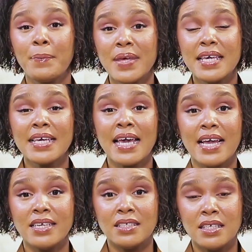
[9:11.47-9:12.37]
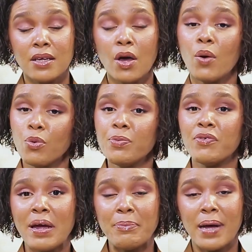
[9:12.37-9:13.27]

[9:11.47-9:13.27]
PKD. We'll be right